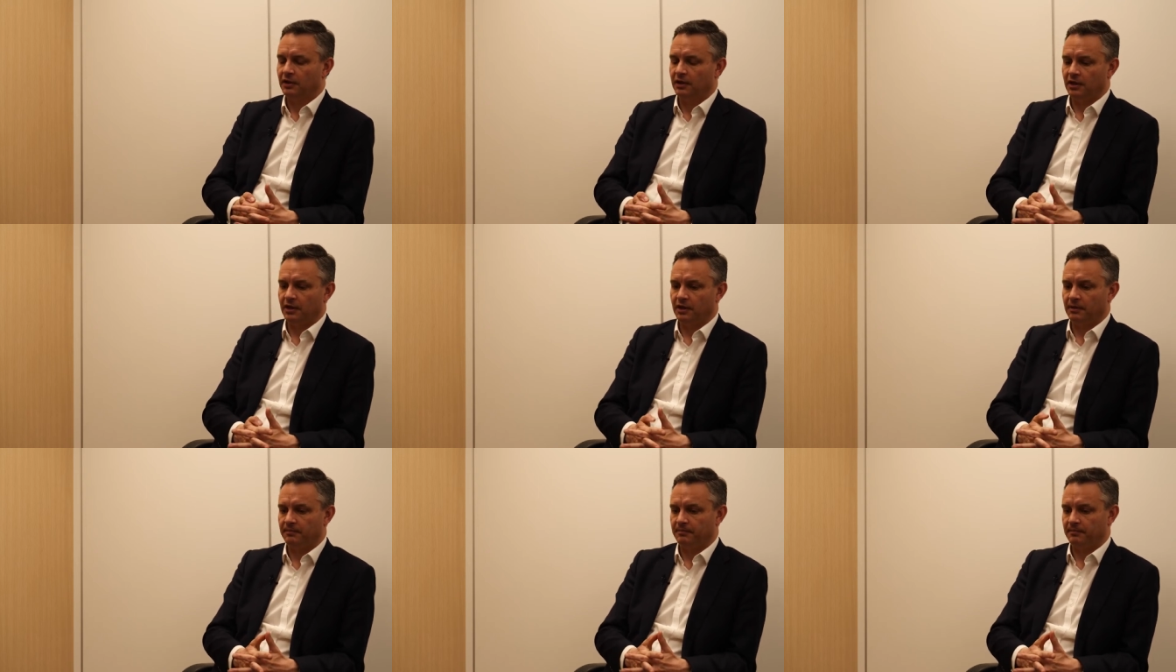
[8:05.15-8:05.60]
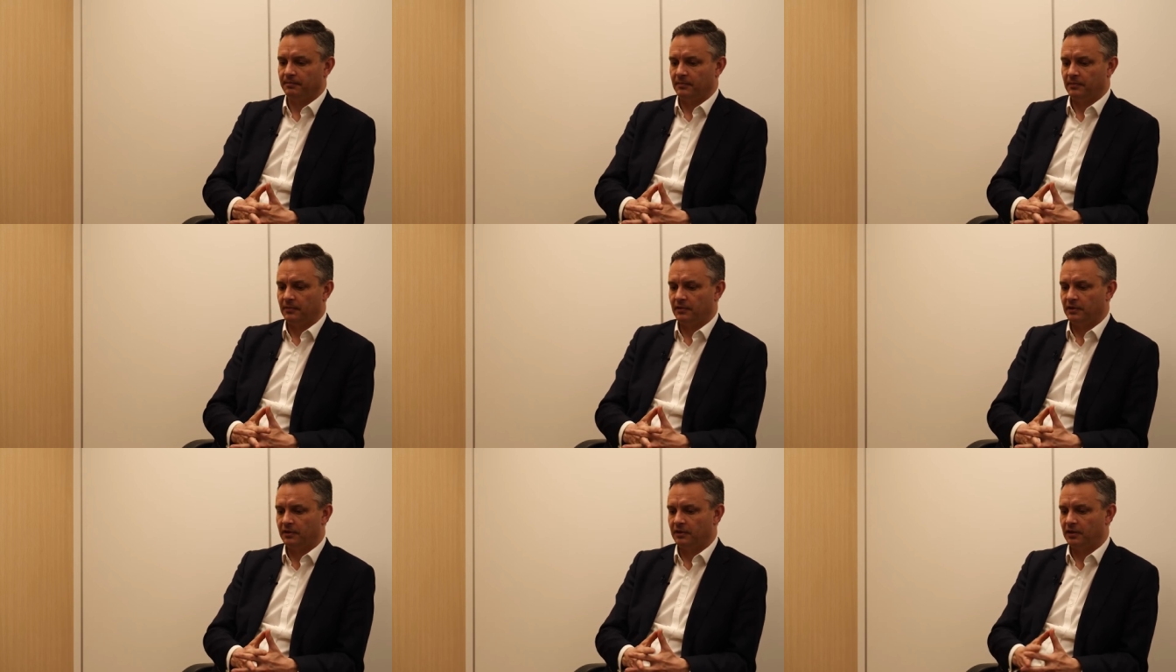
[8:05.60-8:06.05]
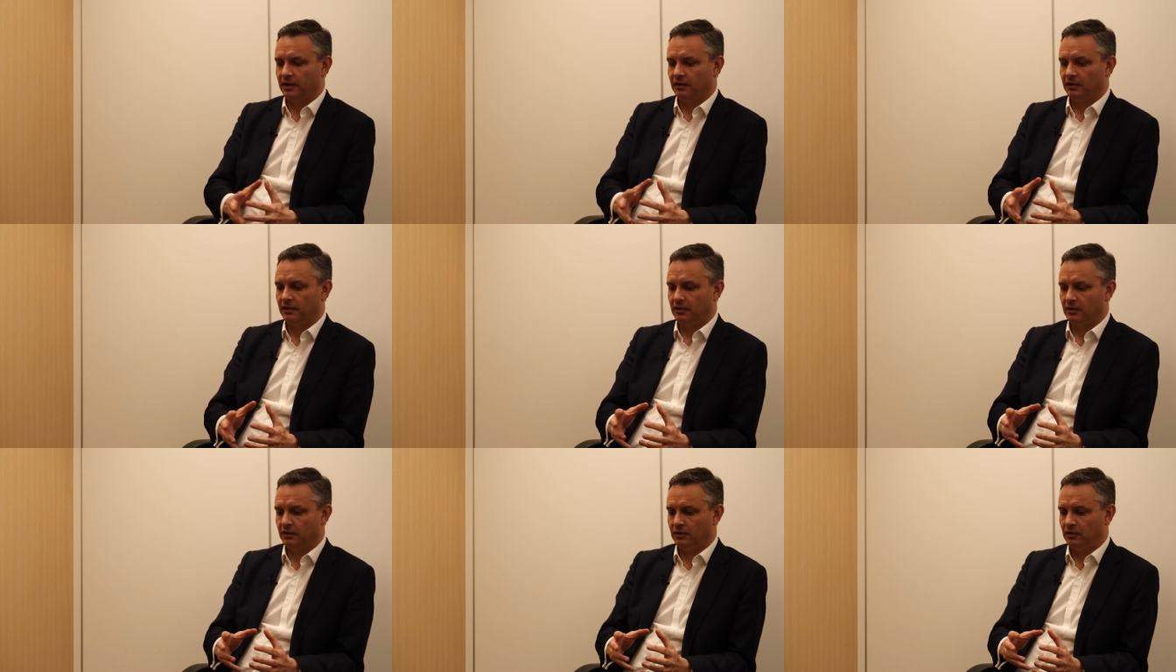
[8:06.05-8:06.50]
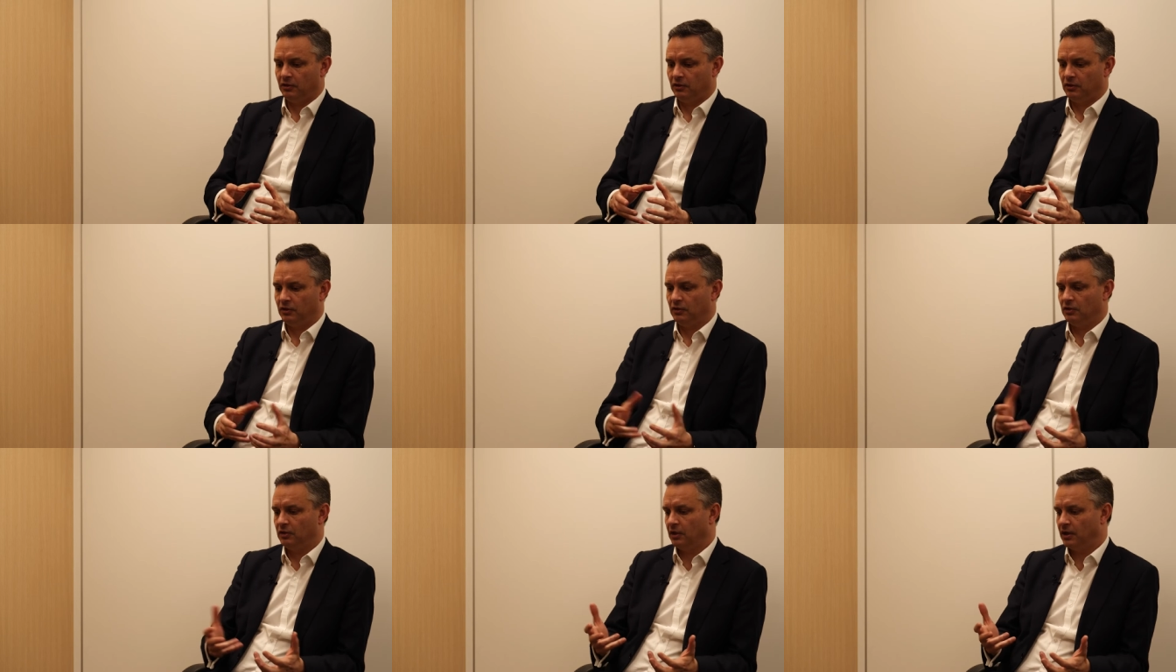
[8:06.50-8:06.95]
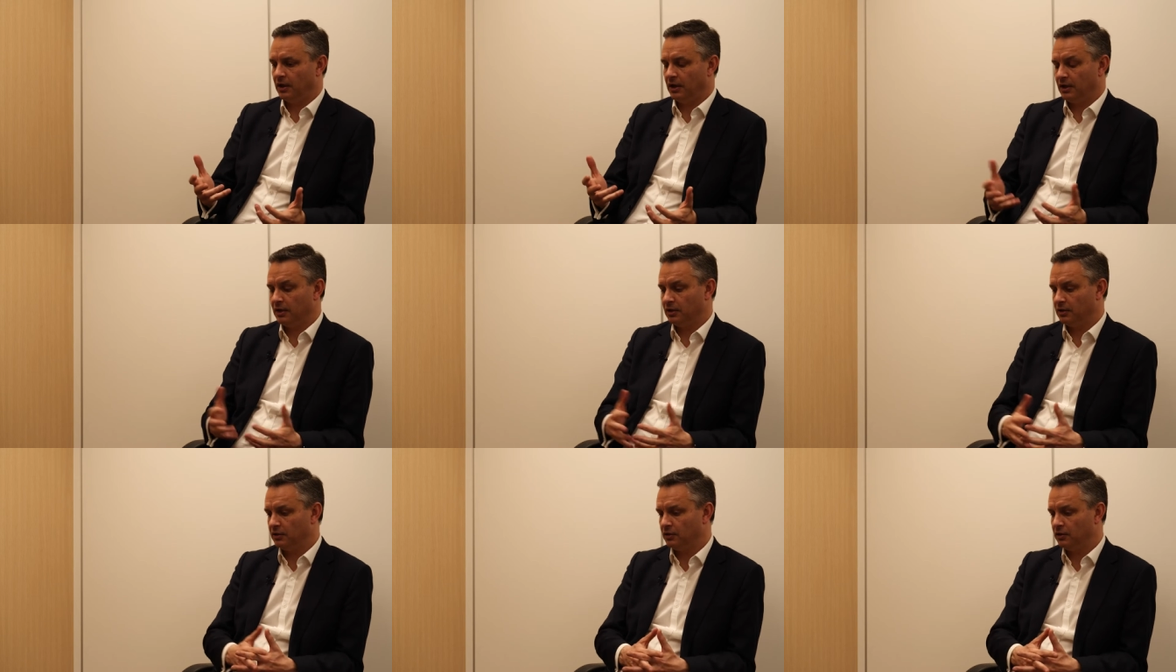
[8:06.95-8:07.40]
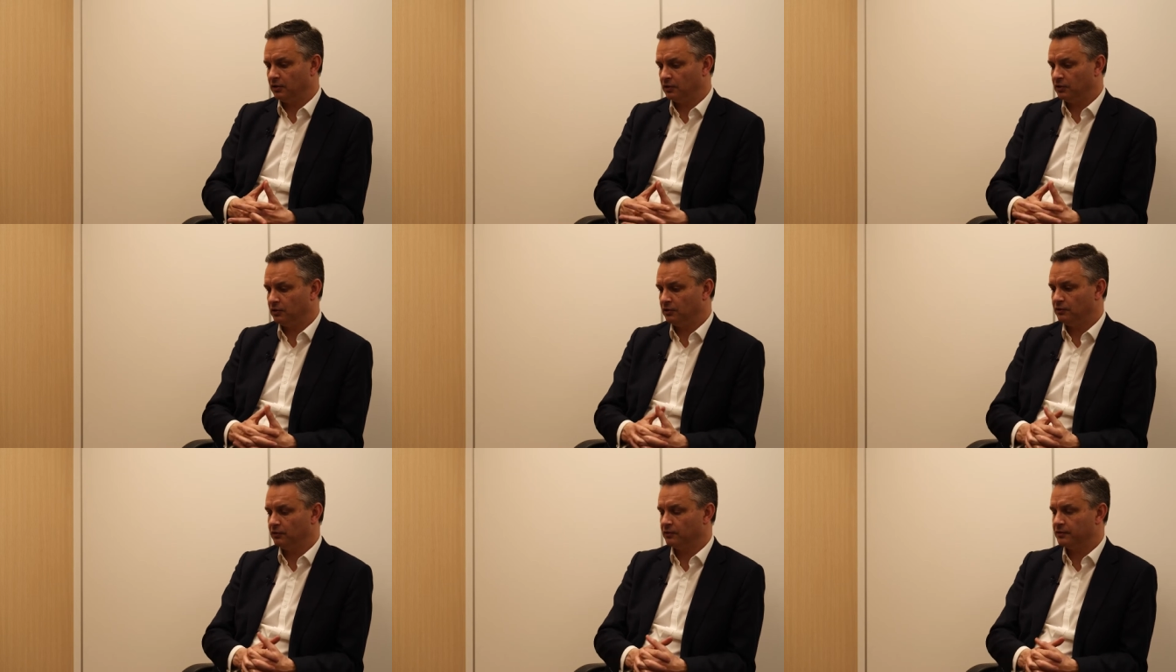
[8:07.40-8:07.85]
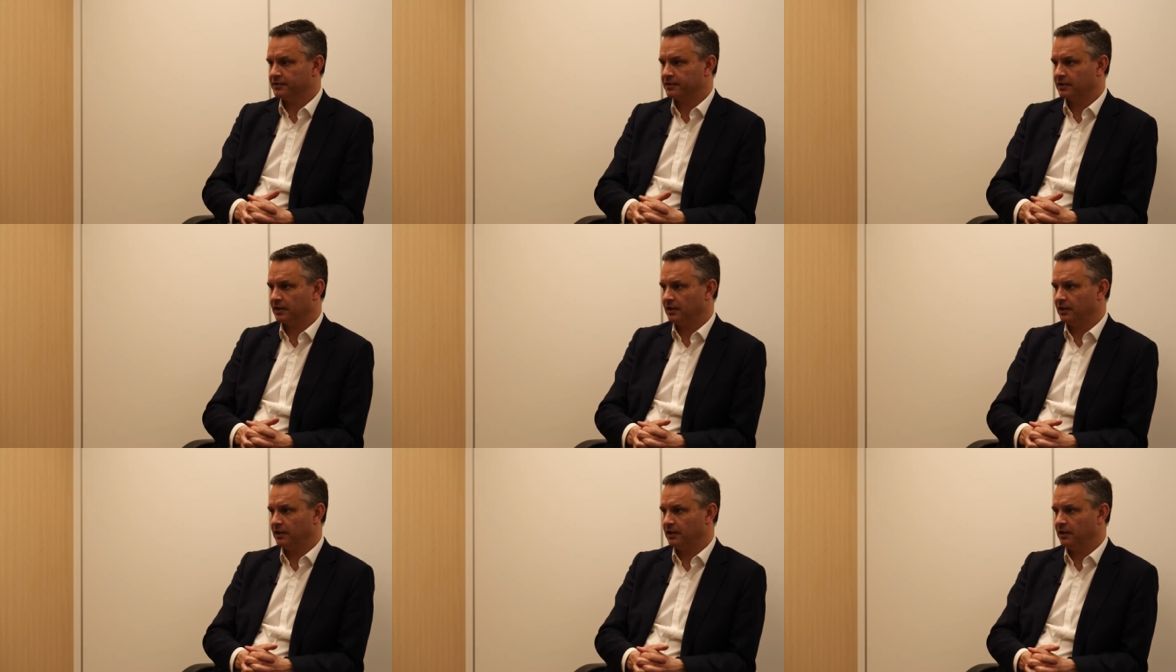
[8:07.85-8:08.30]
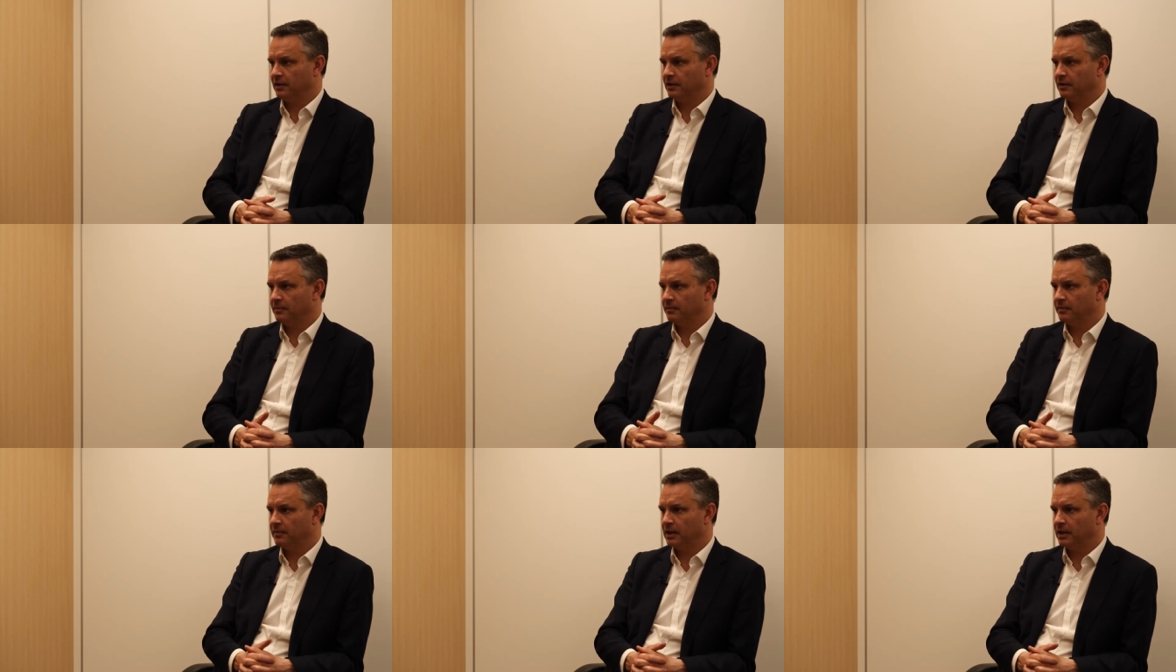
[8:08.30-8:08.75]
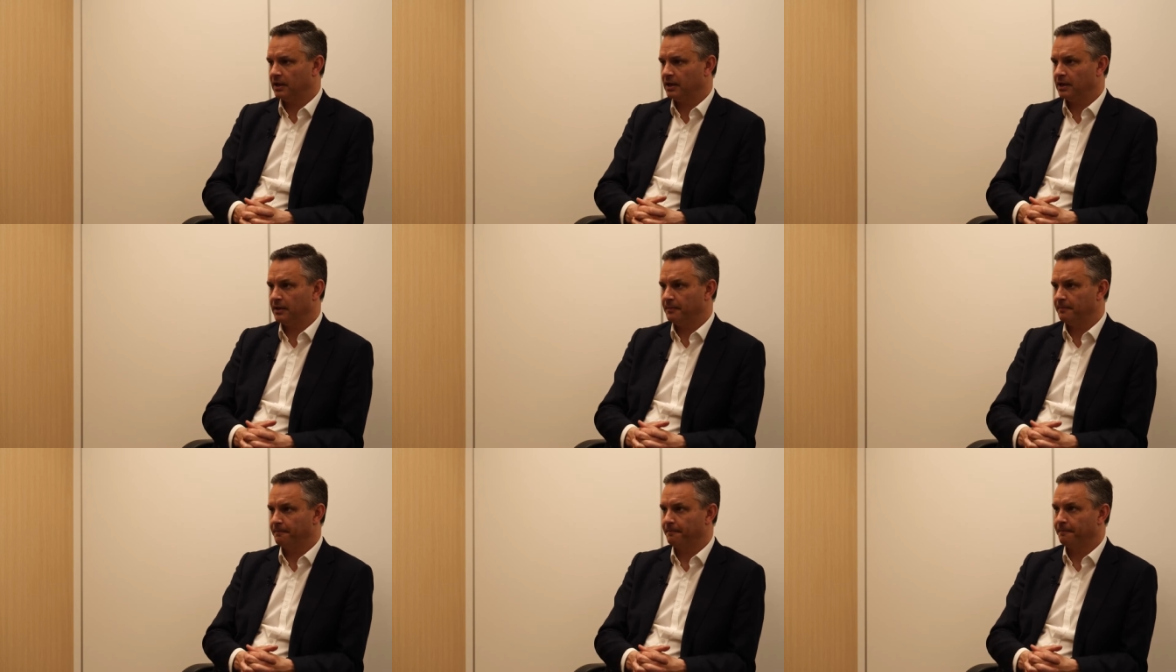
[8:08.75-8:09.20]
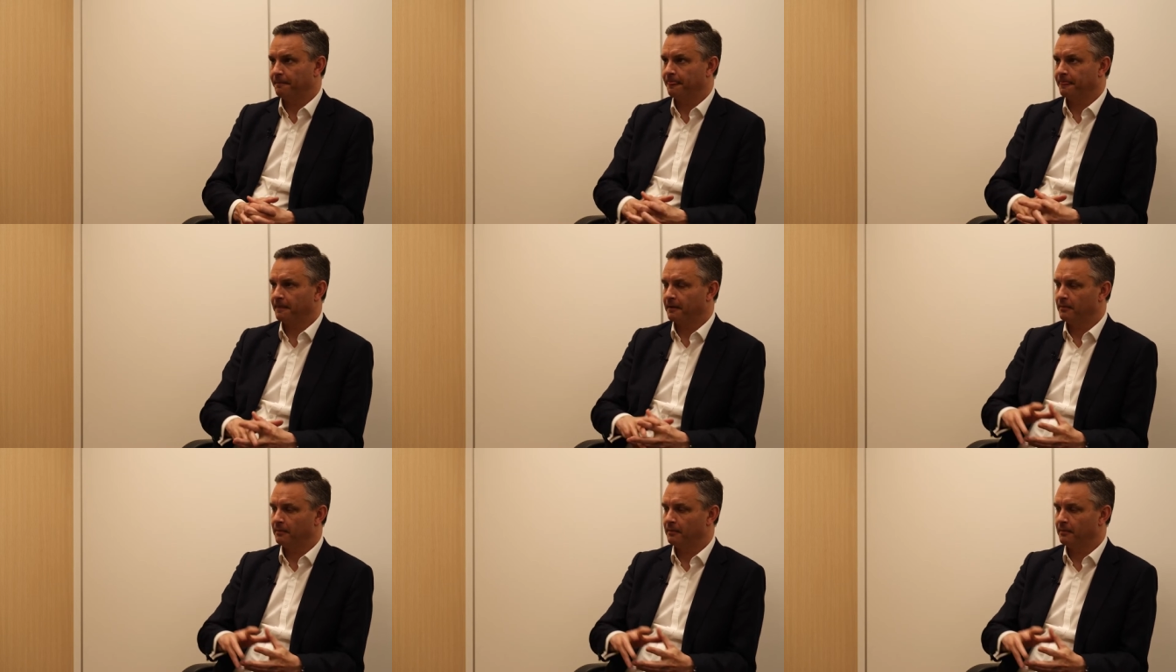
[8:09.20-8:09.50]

um, then uh, you know you do see um,